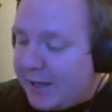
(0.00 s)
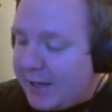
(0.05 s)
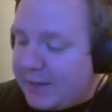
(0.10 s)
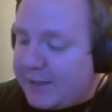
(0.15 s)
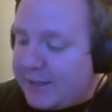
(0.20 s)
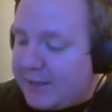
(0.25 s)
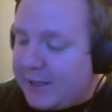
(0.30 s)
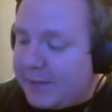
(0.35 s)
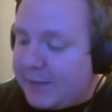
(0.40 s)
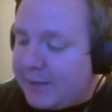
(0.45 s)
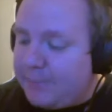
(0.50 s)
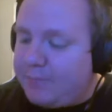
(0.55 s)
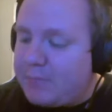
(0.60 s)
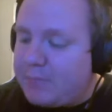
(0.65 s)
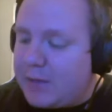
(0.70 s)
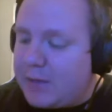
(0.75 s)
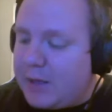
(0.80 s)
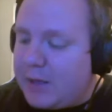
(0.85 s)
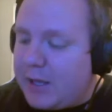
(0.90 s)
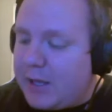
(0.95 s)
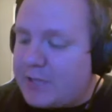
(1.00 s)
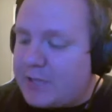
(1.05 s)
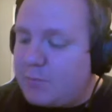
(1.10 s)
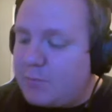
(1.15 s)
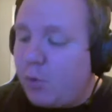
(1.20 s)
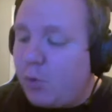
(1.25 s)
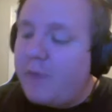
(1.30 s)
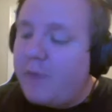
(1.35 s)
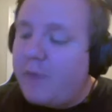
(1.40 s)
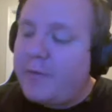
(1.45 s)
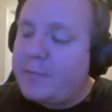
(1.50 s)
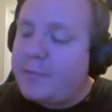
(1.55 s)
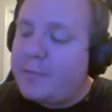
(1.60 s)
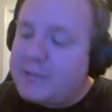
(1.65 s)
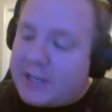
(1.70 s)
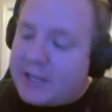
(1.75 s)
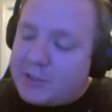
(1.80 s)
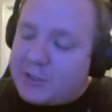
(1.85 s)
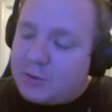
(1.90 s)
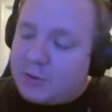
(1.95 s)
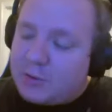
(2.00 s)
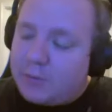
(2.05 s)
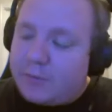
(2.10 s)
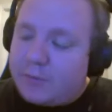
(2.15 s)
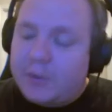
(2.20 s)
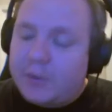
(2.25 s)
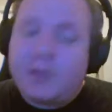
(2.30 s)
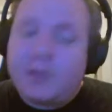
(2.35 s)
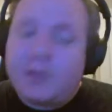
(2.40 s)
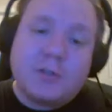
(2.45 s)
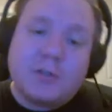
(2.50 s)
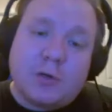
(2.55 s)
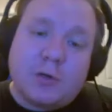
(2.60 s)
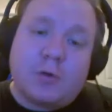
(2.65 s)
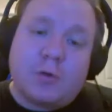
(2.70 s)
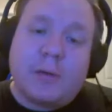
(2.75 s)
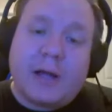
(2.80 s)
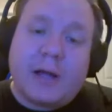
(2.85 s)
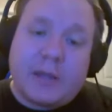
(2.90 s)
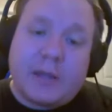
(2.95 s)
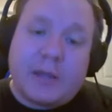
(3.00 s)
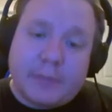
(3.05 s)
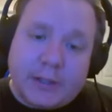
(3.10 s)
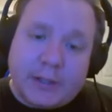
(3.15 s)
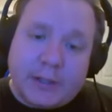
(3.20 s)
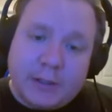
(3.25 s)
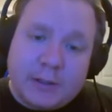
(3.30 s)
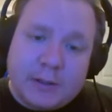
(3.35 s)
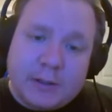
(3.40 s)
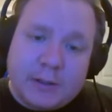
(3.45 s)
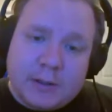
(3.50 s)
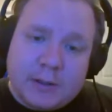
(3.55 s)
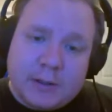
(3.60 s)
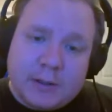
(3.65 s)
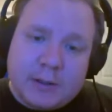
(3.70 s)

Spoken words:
KD has more of a potential for Houston or Miami.